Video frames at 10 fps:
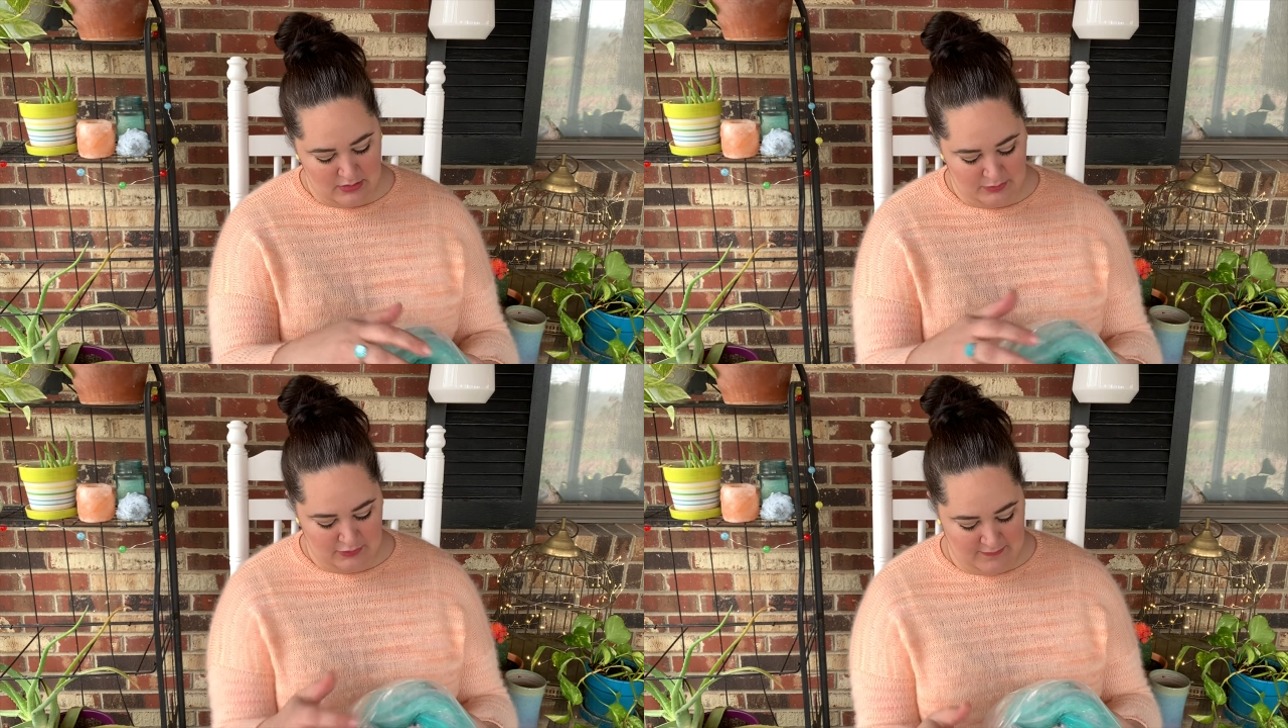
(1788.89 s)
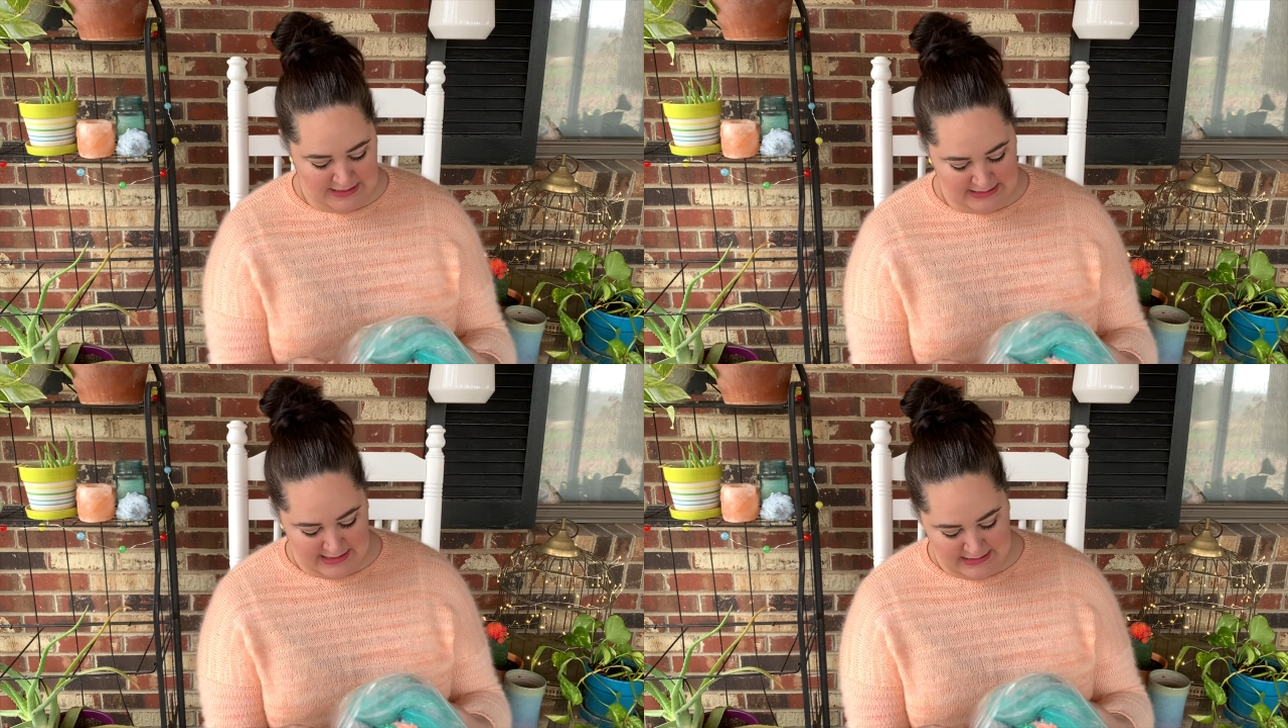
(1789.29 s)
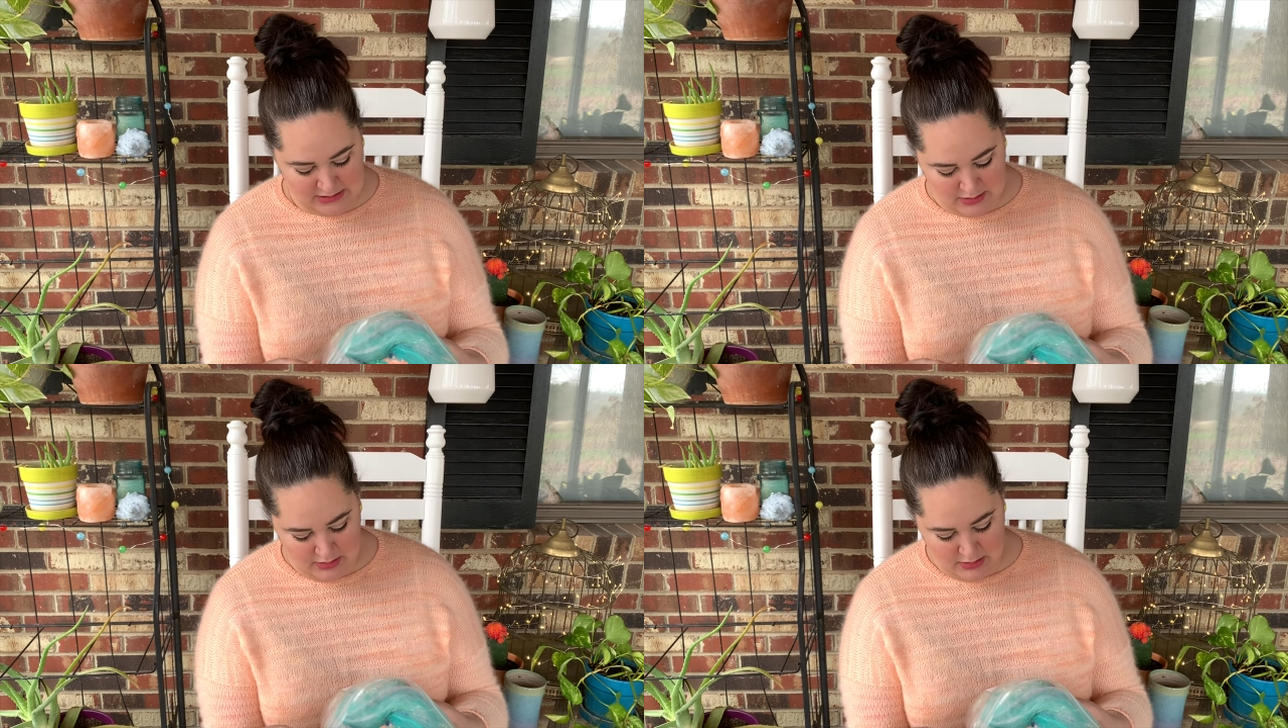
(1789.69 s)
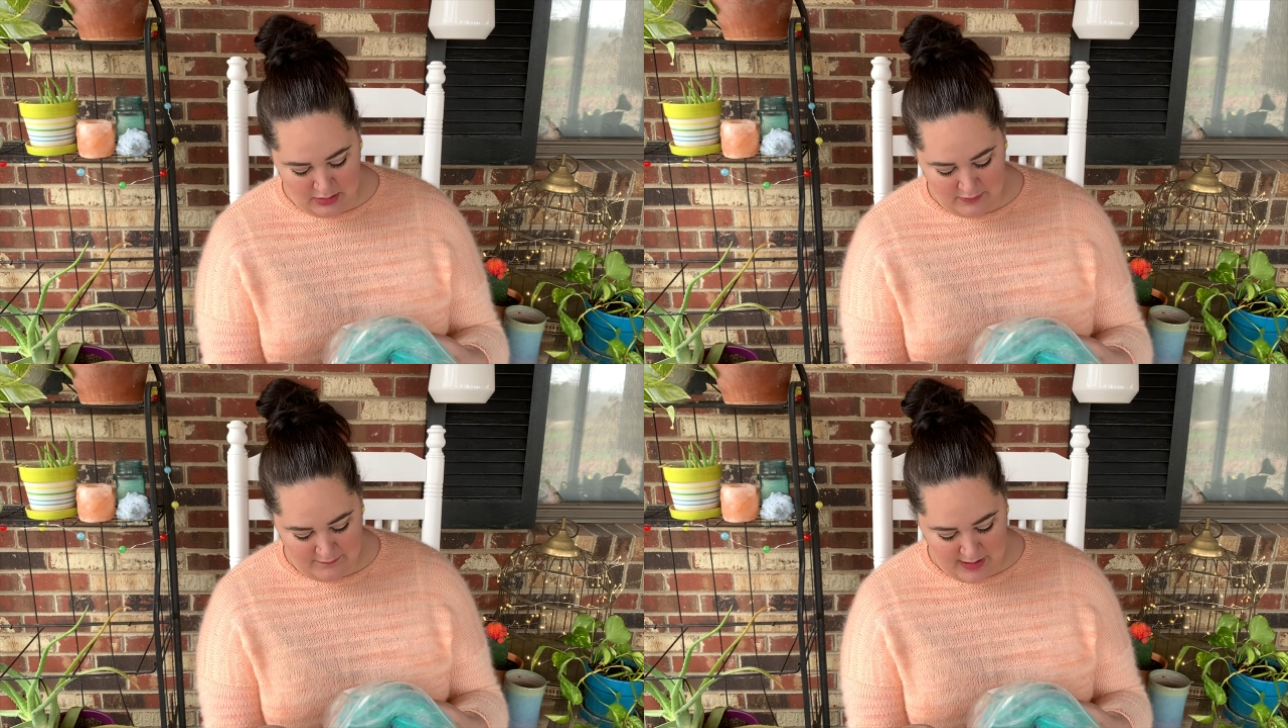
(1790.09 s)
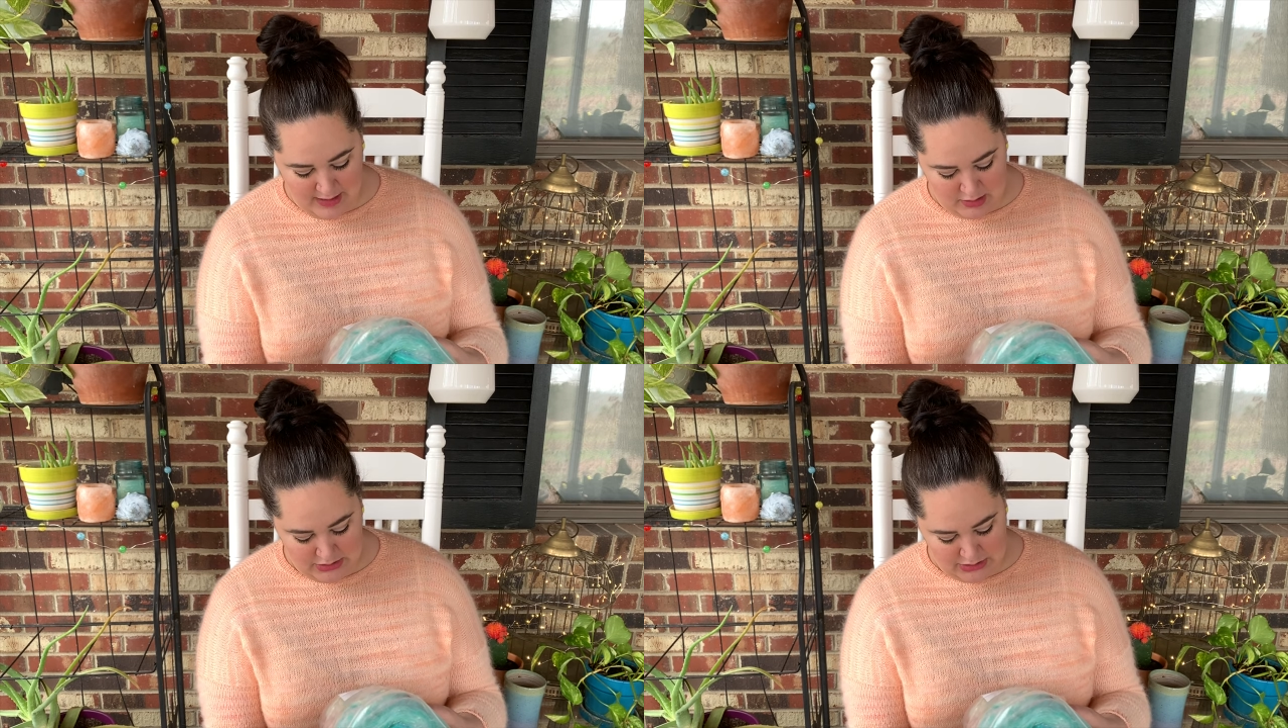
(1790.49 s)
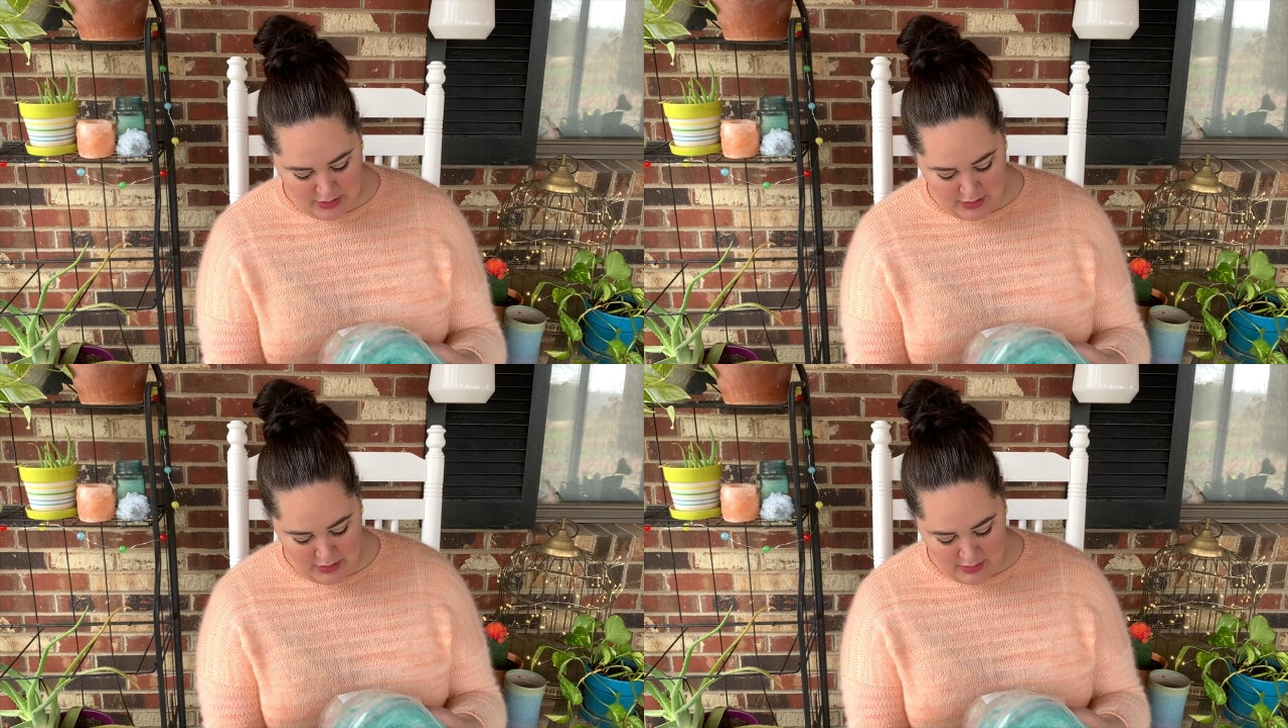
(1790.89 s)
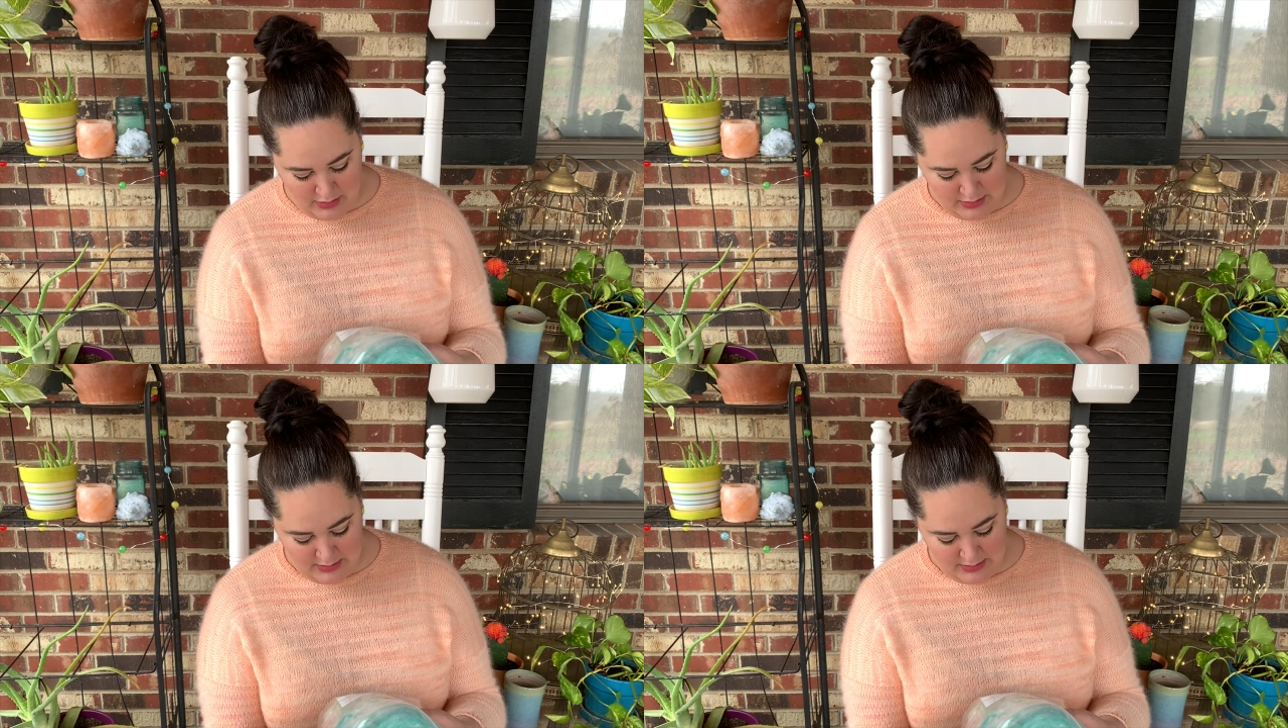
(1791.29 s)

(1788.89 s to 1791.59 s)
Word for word: Blueface Lester, Firestar,